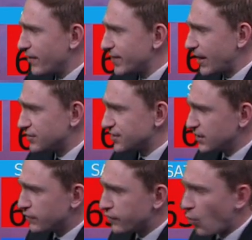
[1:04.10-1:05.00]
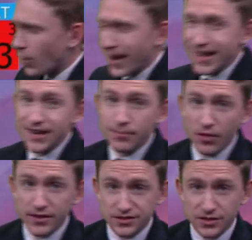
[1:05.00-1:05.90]
have now seen 480
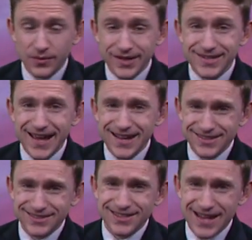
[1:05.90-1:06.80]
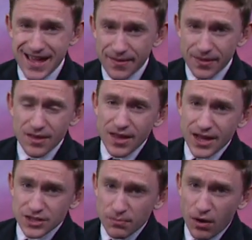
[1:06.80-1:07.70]
plus degree days today,
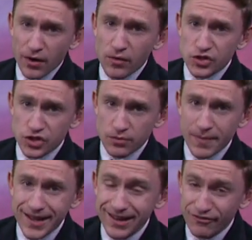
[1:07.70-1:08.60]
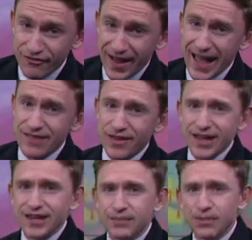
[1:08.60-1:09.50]
and tomorrow should make it
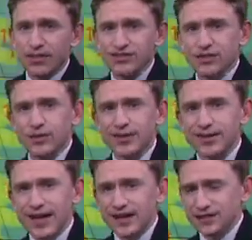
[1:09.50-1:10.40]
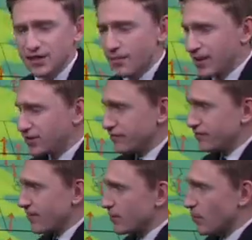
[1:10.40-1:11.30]
580 plus degree days in the month of
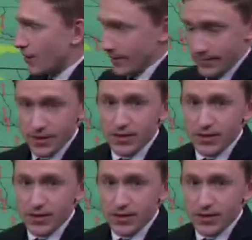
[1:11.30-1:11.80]
February.